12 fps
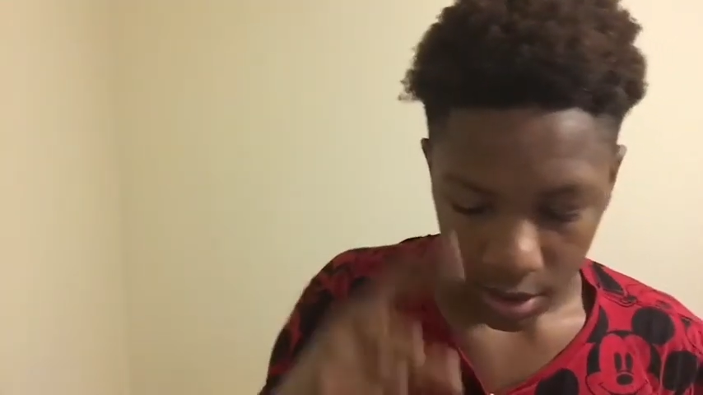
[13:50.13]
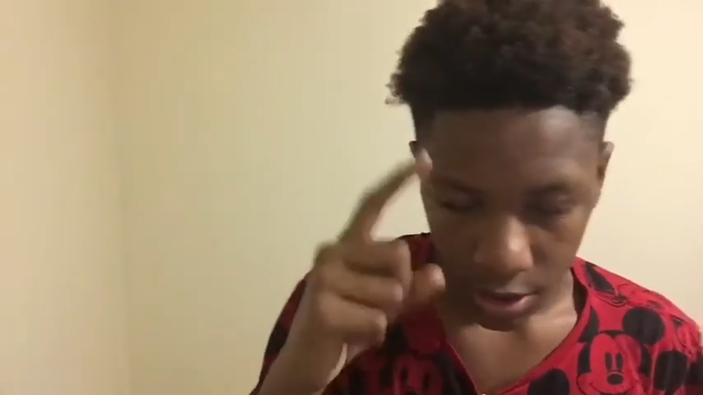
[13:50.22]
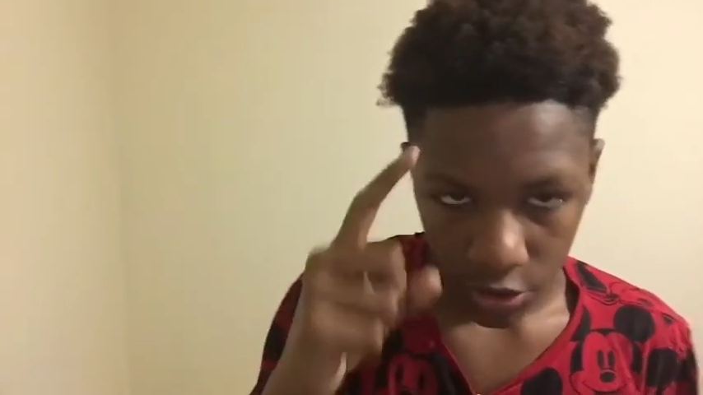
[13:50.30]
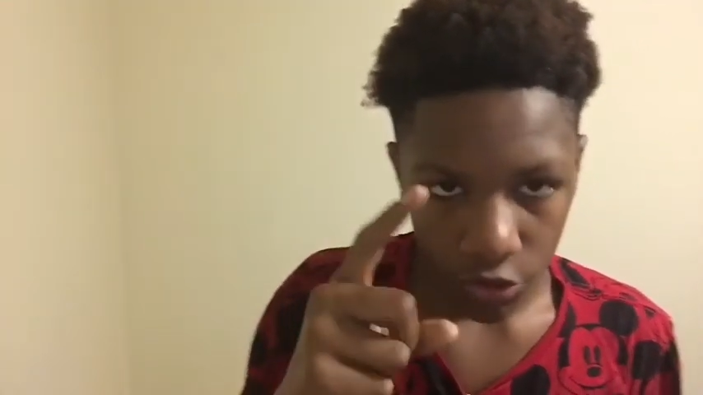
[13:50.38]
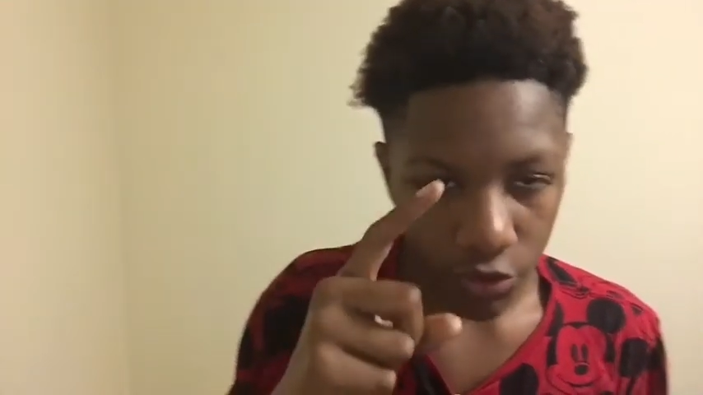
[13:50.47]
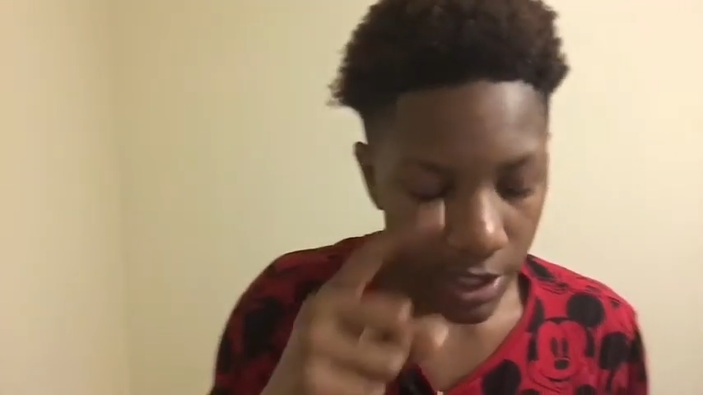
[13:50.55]

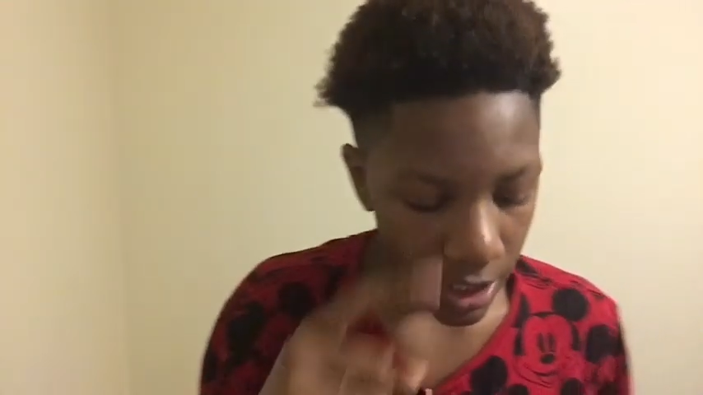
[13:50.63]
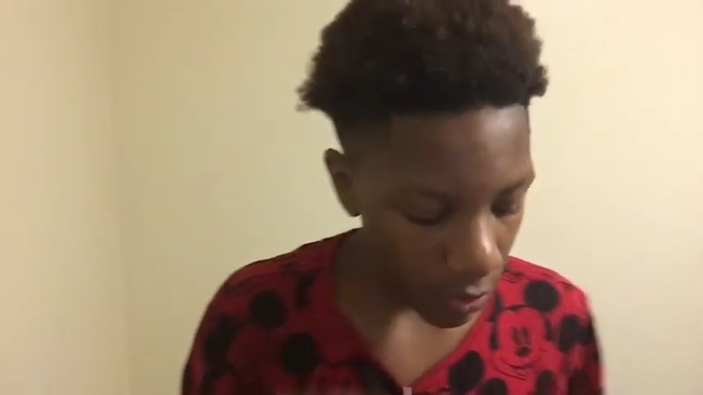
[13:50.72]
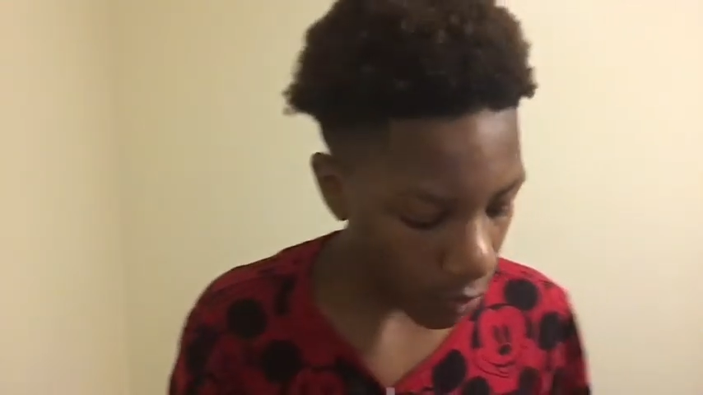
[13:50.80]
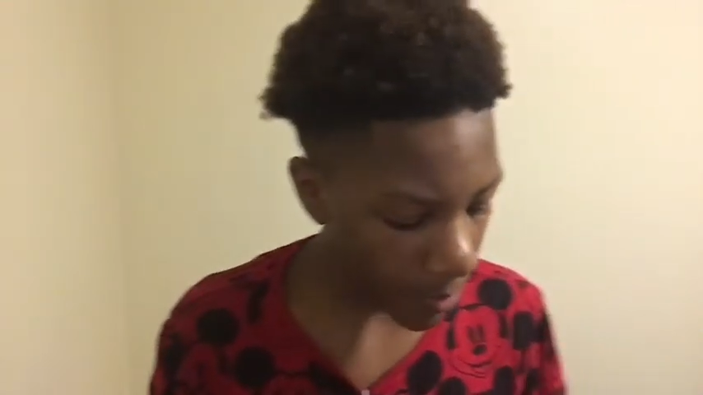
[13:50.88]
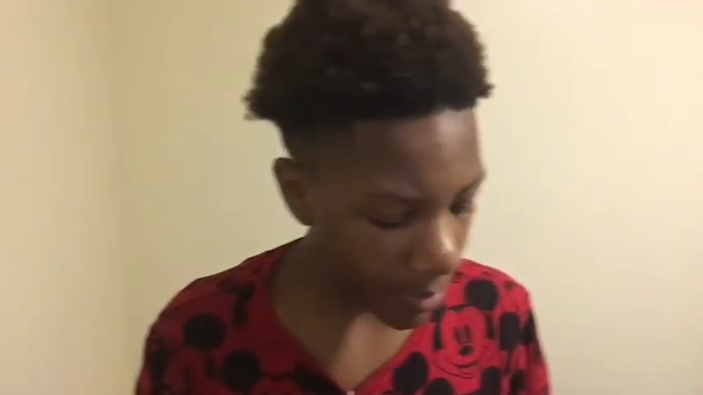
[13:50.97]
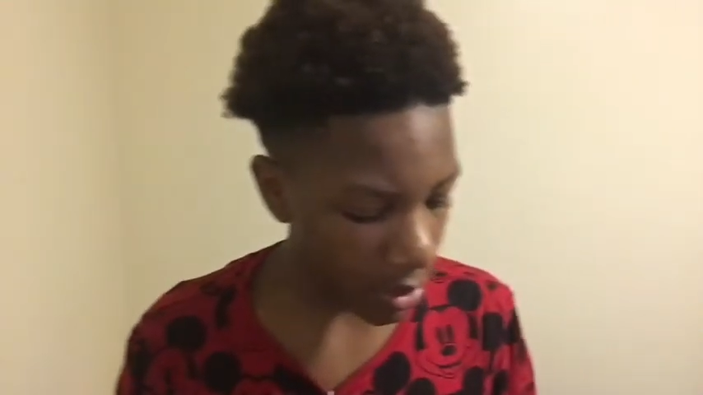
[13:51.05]
you getting a
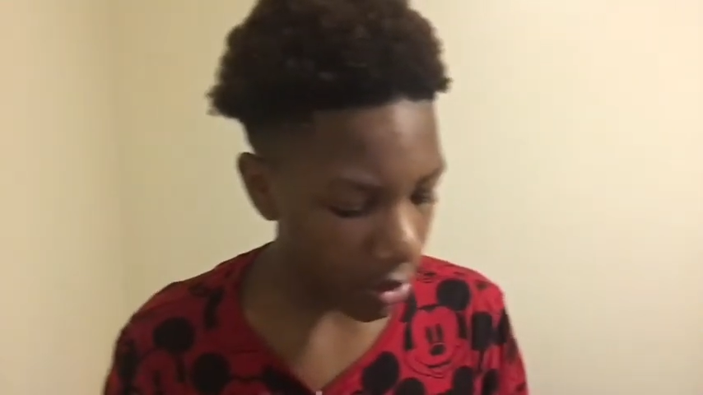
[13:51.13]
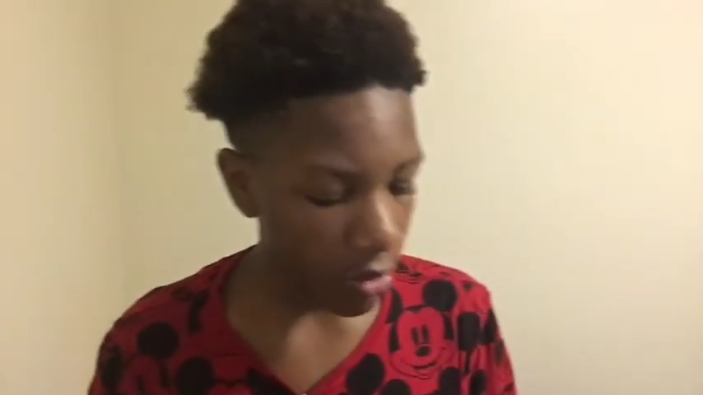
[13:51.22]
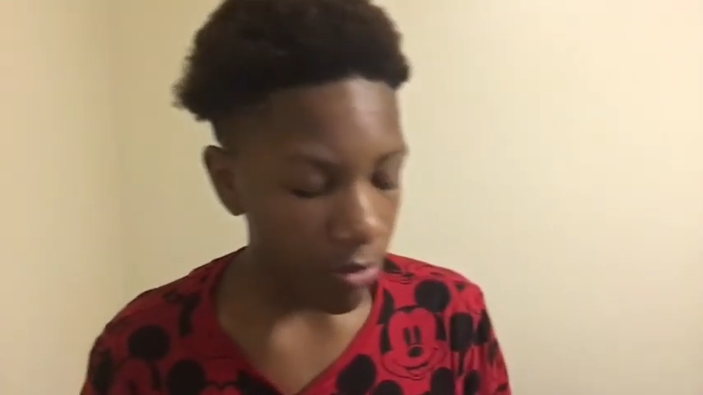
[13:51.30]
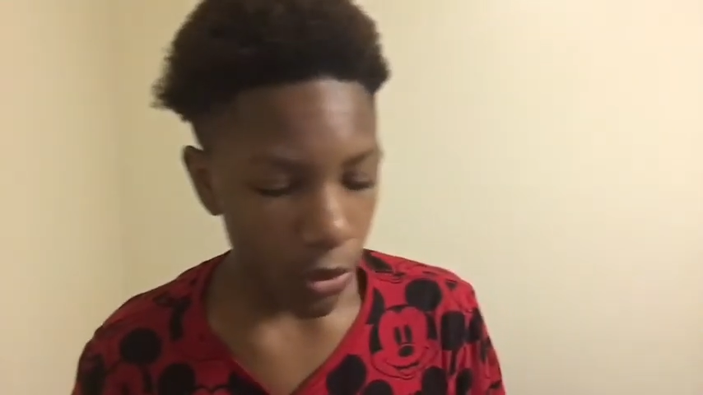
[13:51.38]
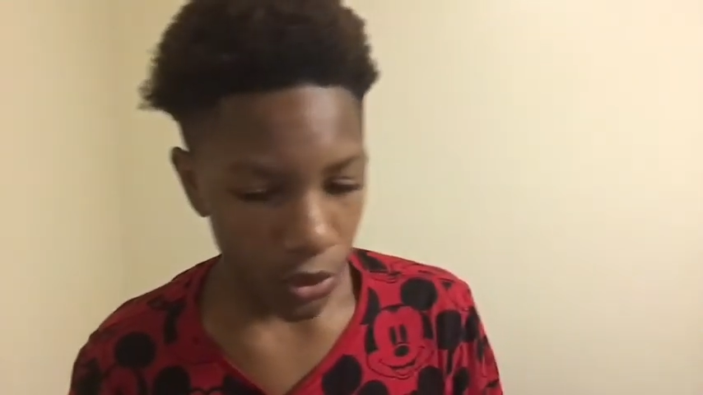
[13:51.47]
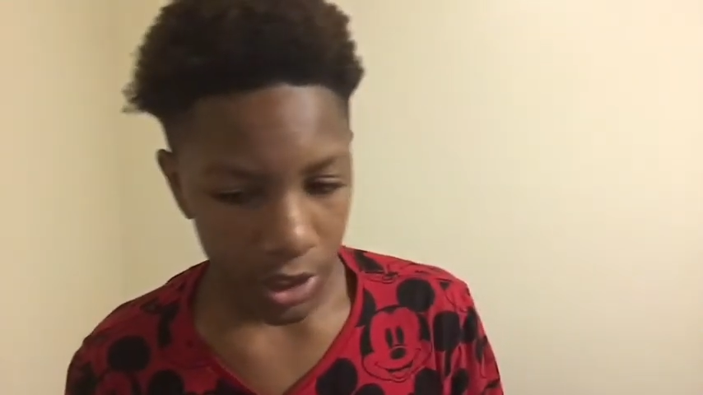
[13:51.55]
whooping on your
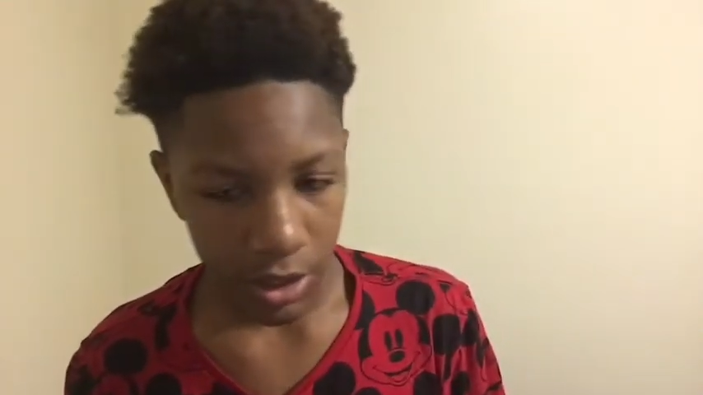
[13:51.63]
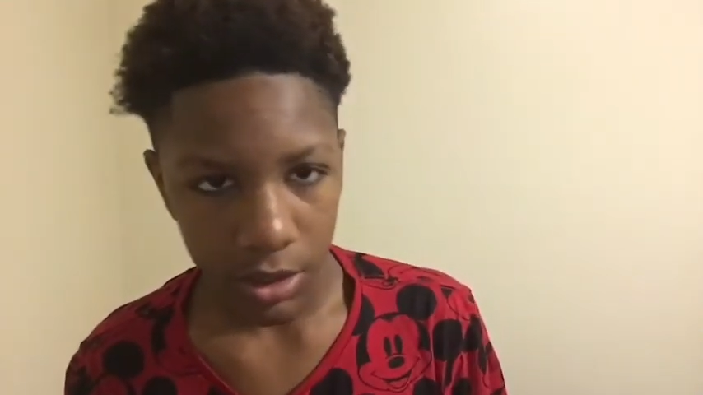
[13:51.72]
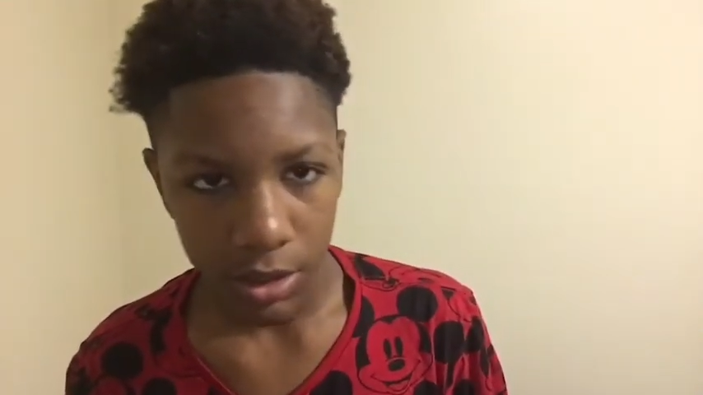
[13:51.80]
booty.